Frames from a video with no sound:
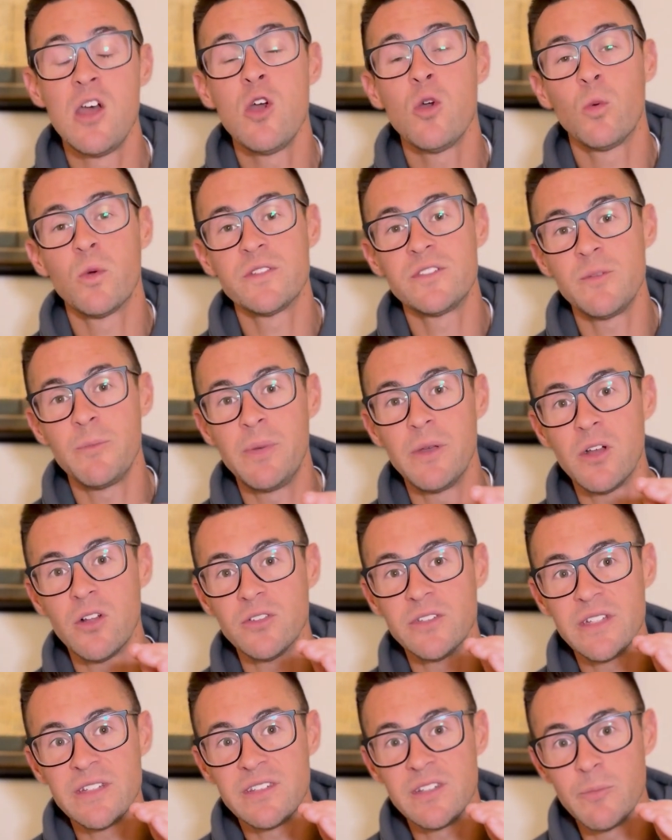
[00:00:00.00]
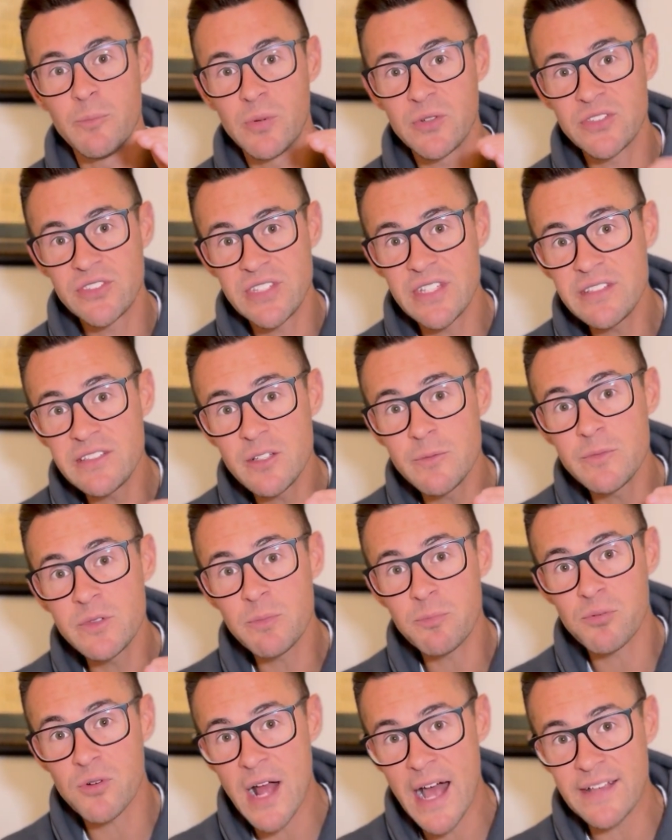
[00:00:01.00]
was to build simple systems,
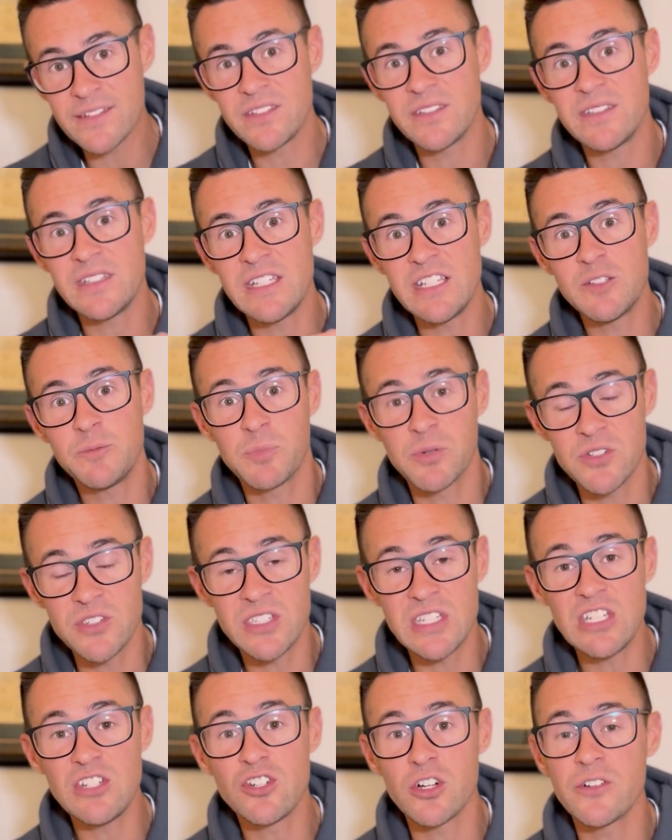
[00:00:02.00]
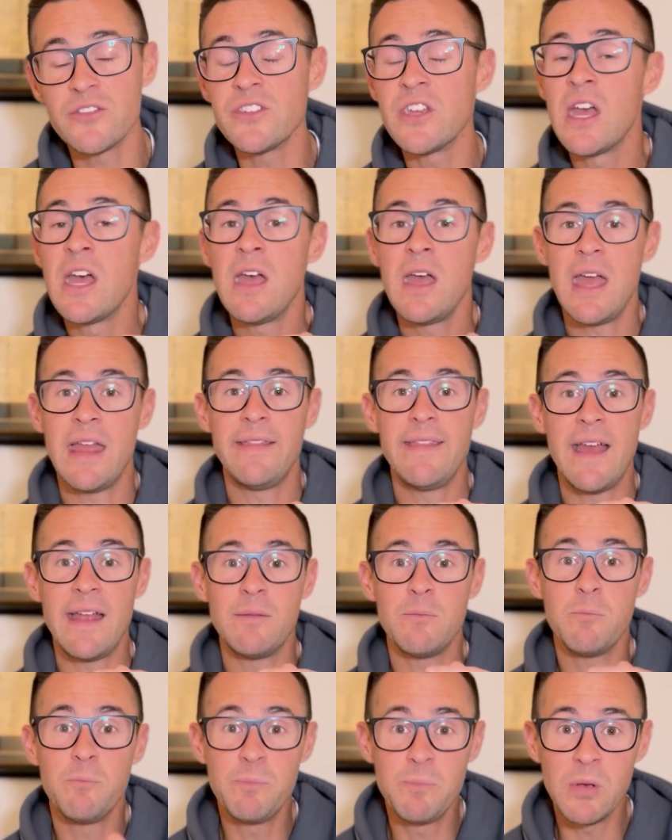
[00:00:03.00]
processes, procedures, and
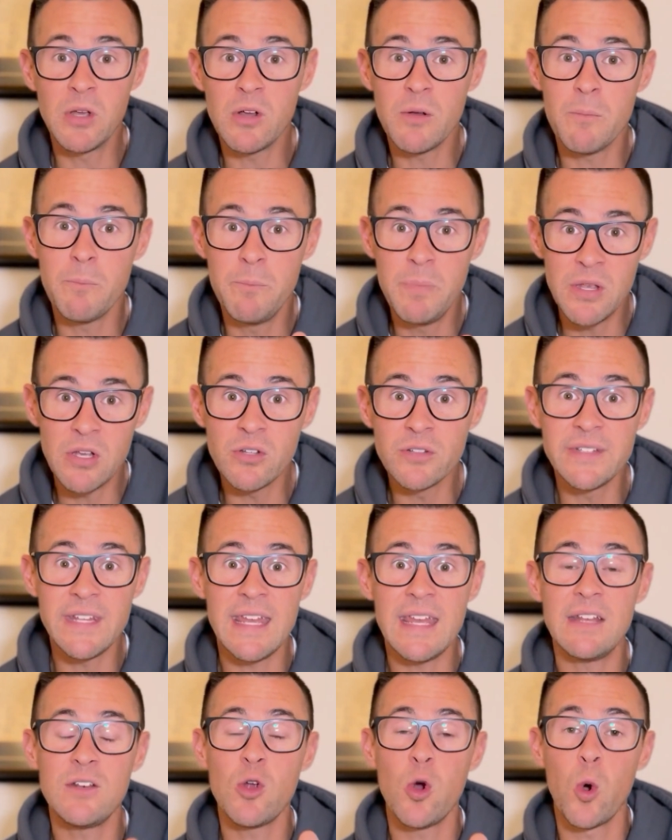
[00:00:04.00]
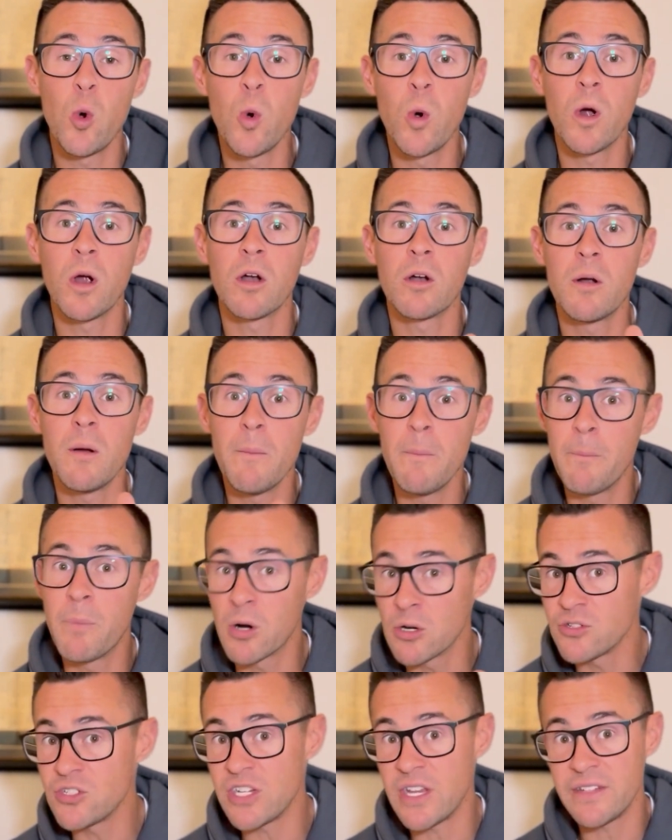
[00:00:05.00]
then build in or
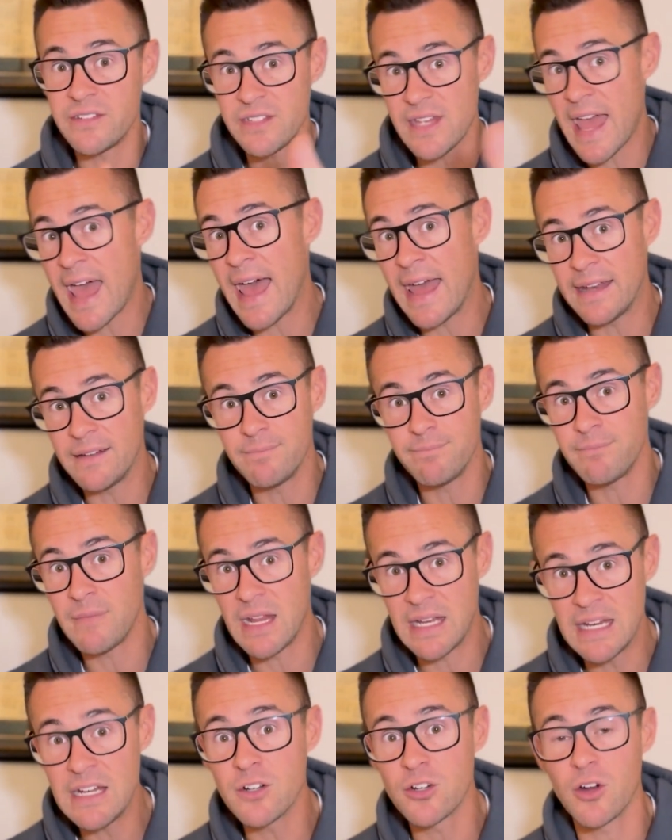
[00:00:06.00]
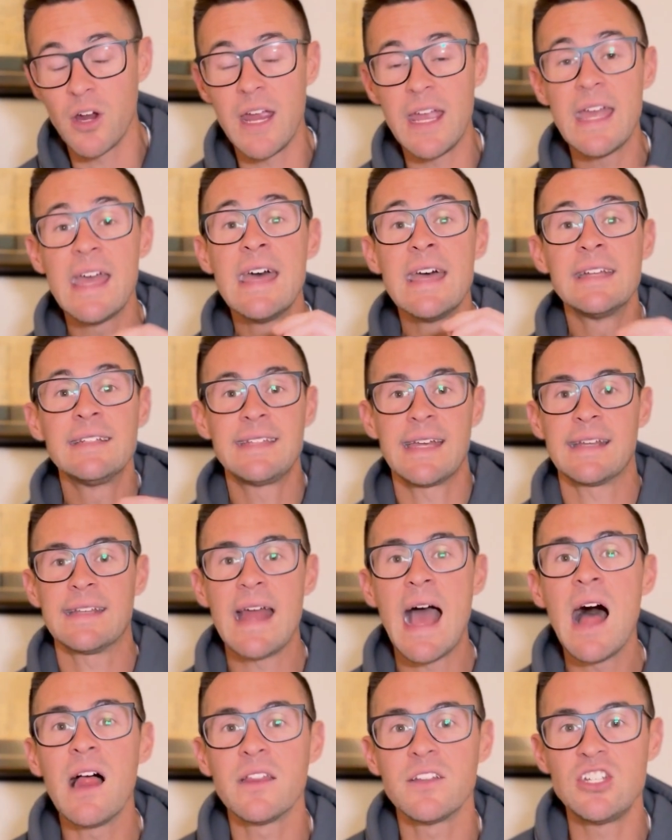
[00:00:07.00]
purchase and integrate
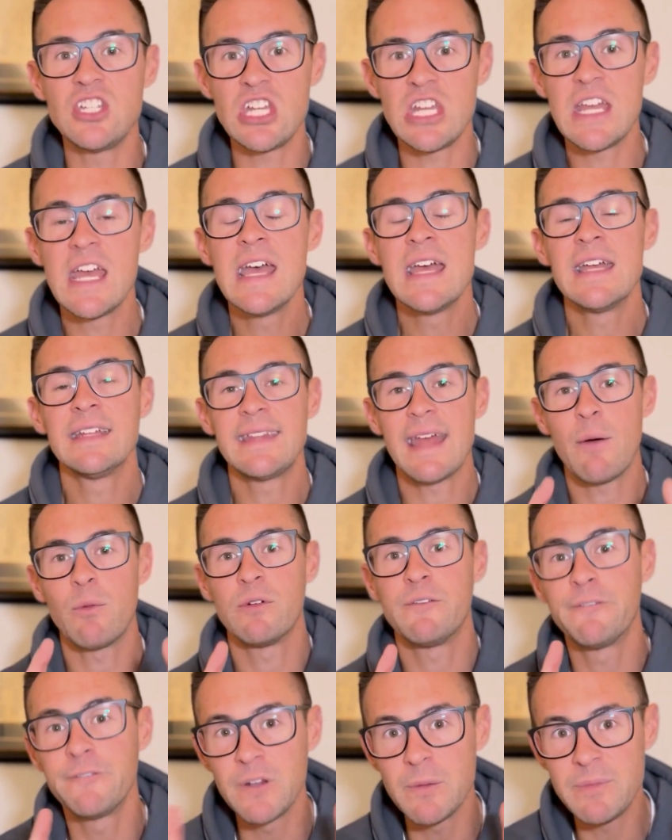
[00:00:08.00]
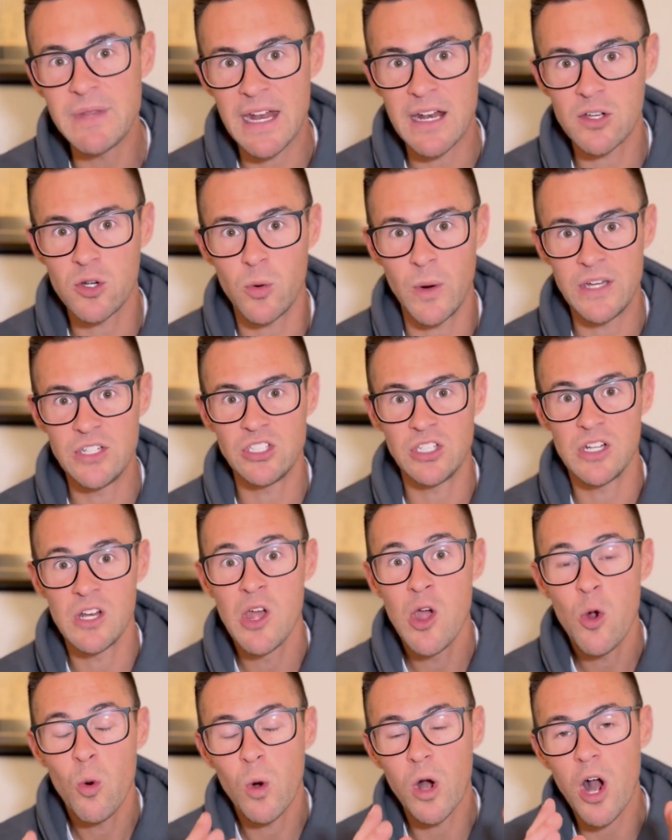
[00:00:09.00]
technology that would flip that equation,
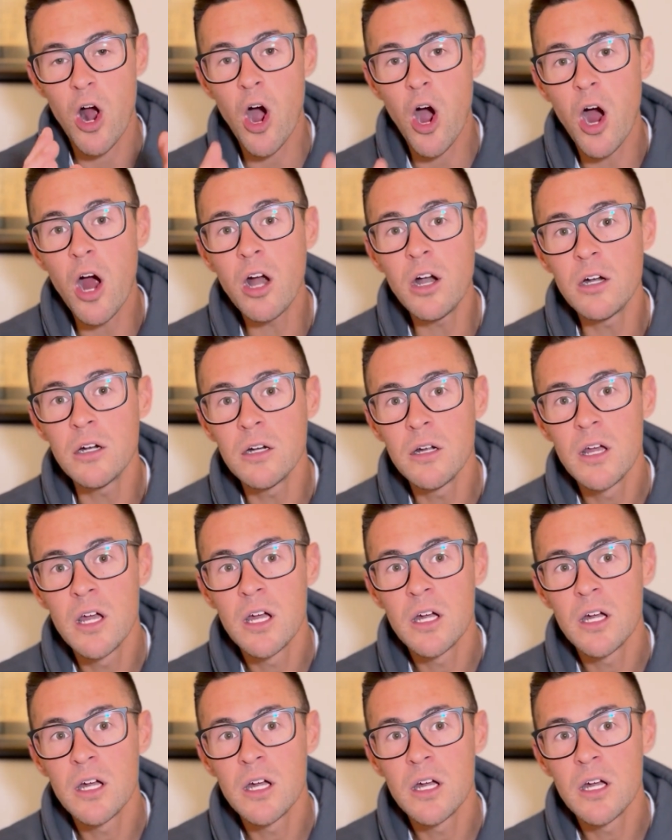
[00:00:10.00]
where our